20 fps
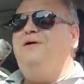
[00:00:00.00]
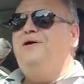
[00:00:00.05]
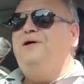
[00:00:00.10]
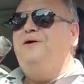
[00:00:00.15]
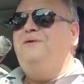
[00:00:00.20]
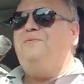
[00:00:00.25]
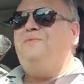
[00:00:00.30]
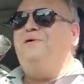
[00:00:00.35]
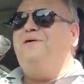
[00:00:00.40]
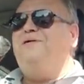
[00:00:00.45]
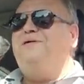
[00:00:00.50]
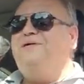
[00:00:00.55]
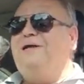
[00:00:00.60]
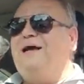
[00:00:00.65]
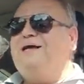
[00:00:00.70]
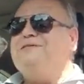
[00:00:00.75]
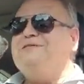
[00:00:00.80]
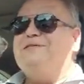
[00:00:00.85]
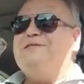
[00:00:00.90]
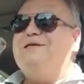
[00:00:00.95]
we're
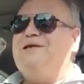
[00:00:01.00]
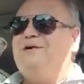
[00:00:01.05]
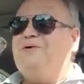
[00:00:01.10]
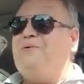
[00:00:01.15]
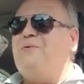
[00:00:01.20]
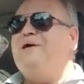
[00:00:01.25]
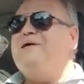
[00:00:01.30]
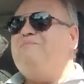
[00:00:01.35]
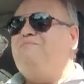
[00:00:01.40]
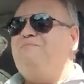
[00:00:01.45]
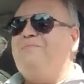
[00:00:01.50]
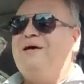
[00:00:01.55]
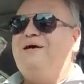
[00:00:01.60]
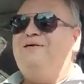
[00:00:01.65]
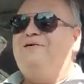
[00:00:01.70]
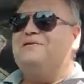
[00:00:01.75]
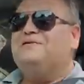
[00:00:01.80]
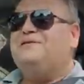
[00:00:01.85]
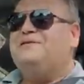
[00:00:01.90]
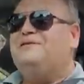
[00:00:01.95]
actually quite
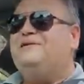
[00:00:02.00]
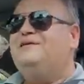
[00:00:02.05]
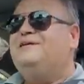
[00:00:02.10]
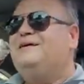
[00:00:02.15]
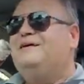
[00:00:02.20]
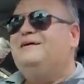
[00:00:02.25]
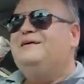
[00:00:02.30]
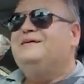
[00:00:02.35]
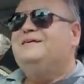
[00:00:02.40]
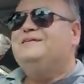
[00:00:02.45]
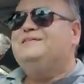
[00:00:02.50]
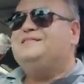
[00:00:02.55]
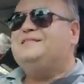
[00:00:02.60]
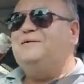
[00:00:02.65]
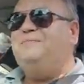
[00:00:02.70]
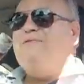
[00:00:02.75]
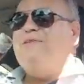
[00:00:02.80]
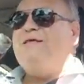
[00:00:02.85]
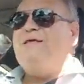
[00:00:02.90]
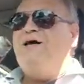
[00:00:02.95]
better than
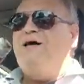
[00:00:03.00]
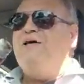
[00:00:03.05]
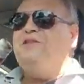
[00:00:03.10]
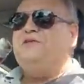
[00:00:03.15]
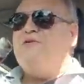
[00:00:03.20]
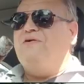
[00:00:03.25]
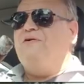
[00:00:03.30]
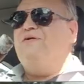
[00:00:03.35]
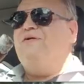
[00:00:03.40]
some of the other,